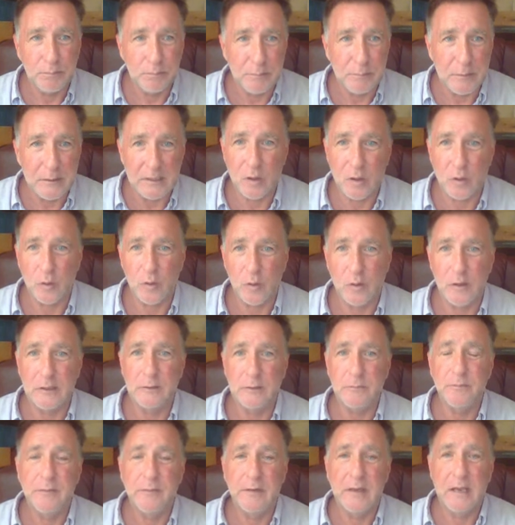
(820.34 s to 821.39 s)

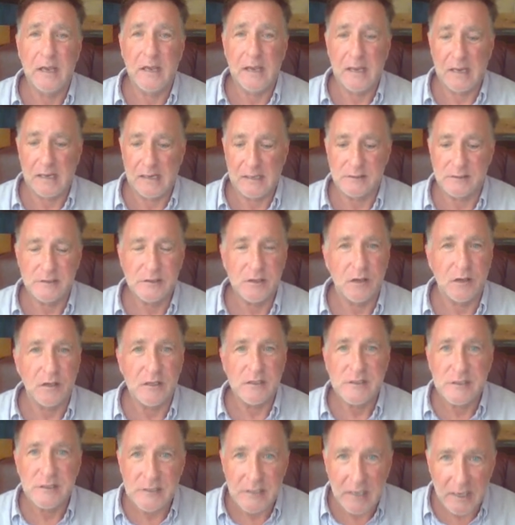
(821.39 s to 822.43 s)
Bitcoin and start
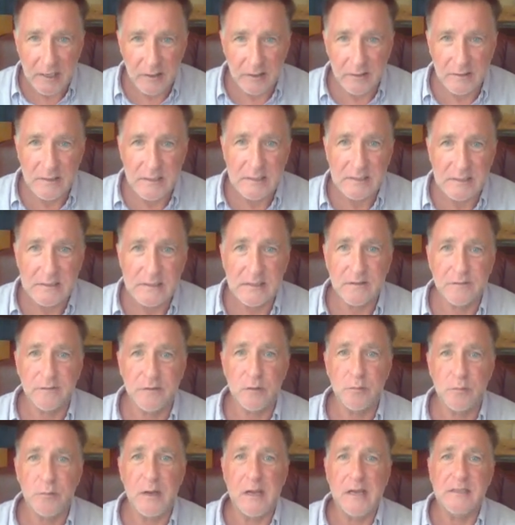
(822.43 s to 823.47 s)
sharing this
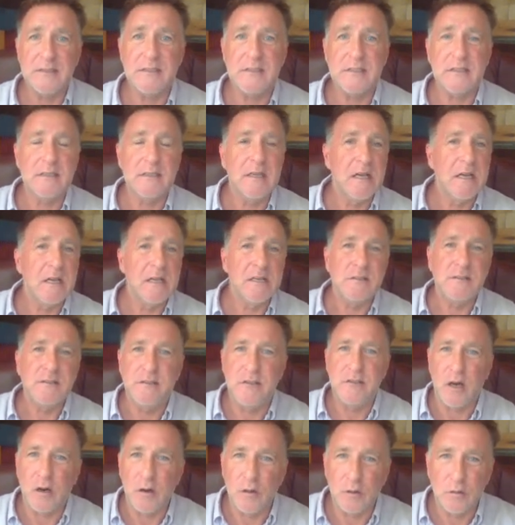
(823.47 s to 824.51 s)
information.
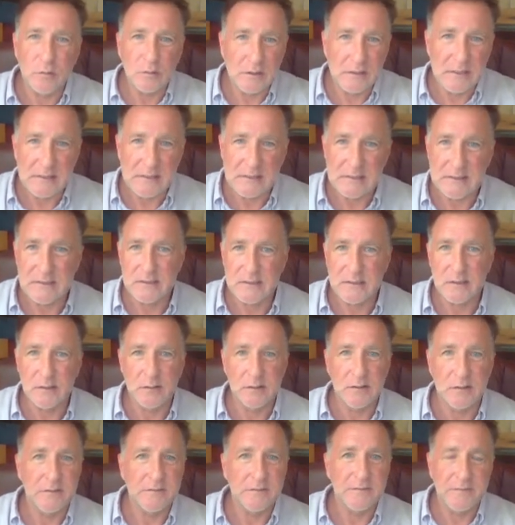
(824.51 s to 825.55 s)
Don't listen
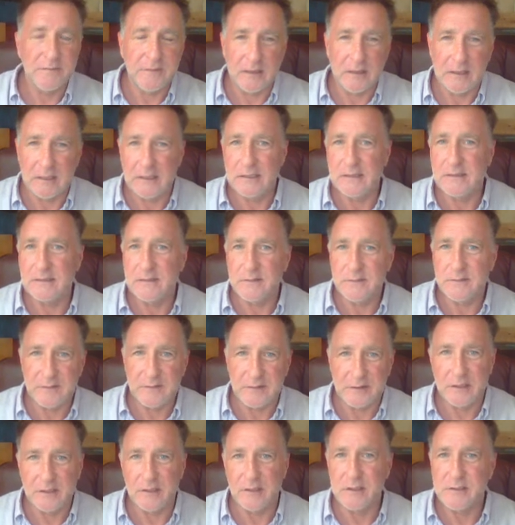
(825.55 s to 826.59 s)
to the FUD, the
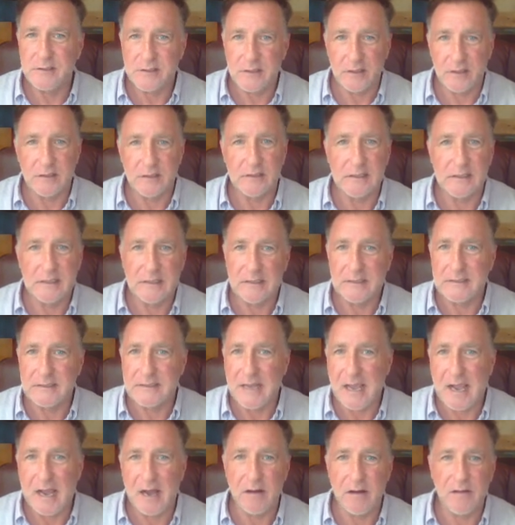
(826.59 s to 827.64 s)
fear, uncertainty, and
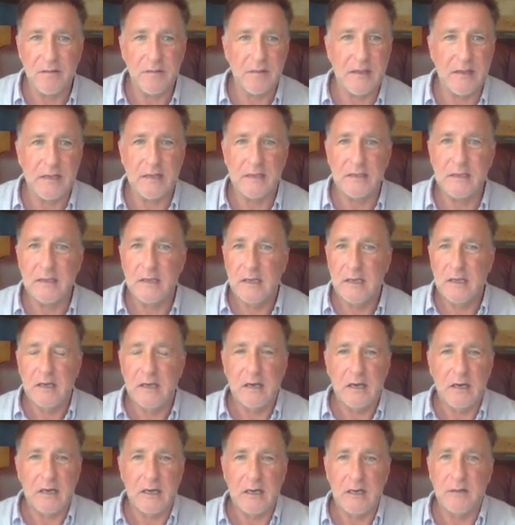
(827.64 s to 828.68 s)
doubt that
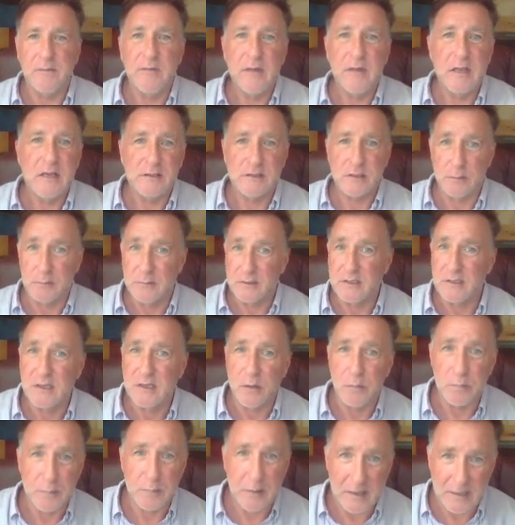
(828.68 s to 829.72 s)
some of the
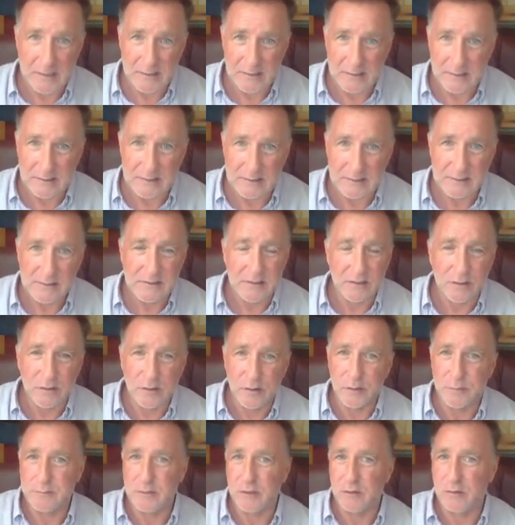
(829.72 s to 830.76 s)
competitors, the
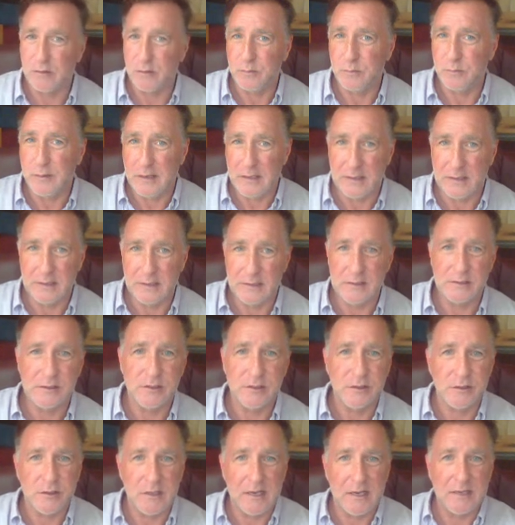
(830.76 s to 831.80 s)
crypto competitors,
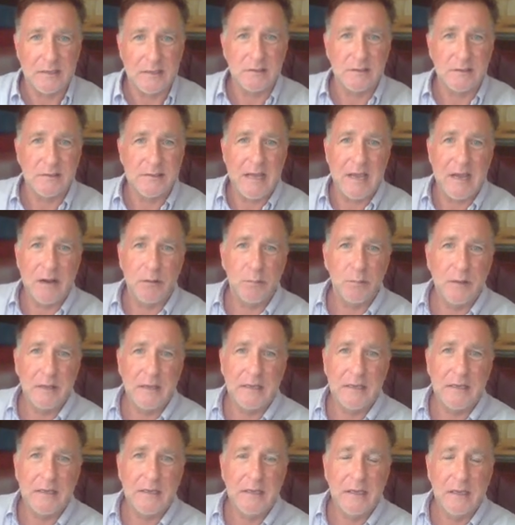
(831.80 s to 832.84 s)
are trying to
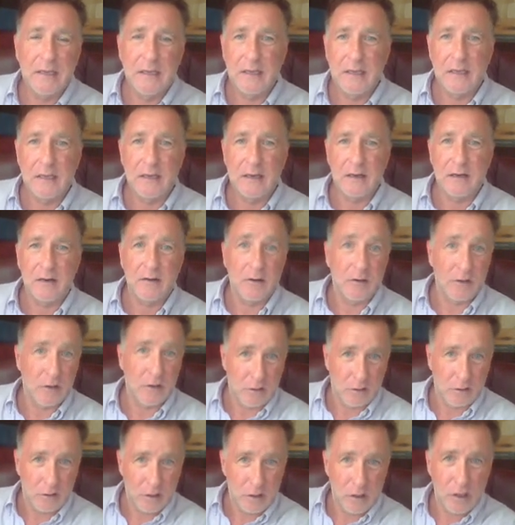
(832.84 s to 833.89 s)
downplay
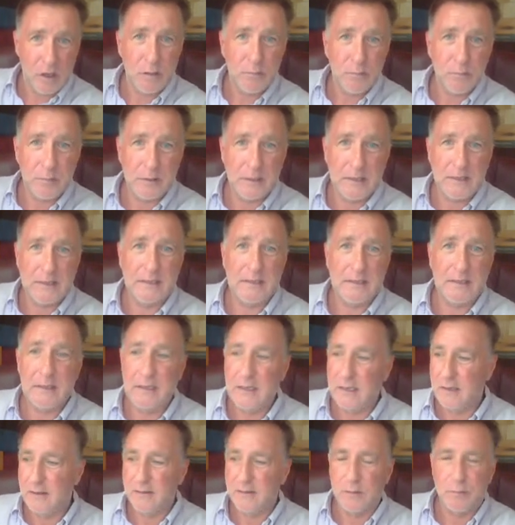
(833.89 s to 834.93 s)
or upplay
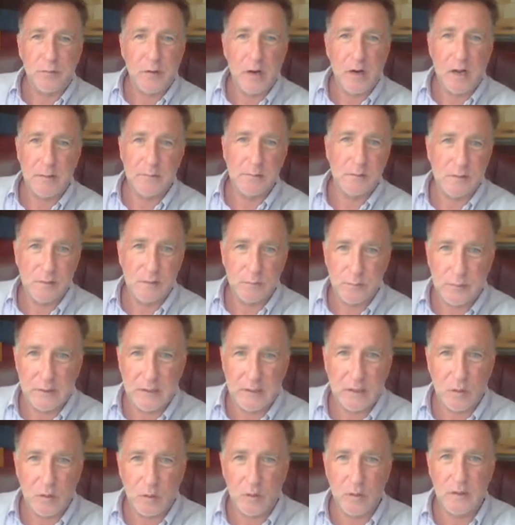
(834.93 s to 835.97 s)
the problems of
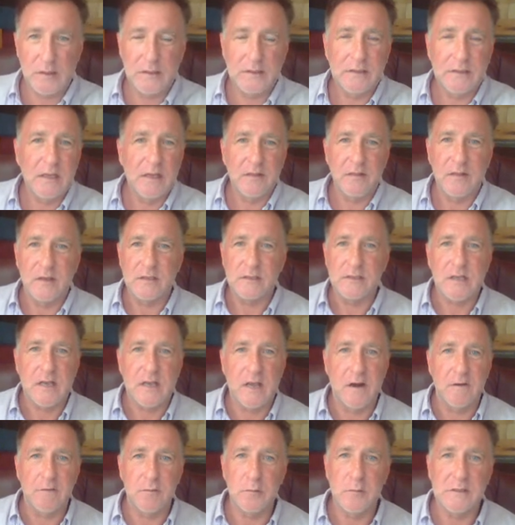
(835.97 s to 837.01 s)
Bitcoin. There's
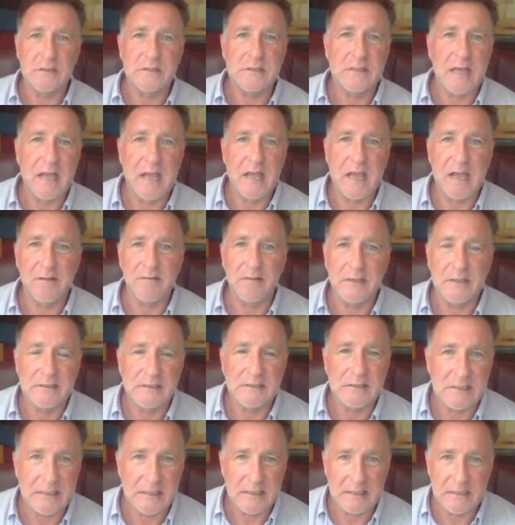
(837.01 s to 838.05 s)
governments that have an
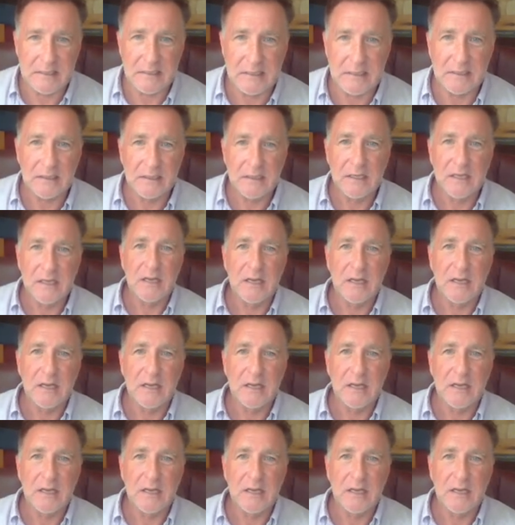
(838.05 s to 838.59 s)
agenda.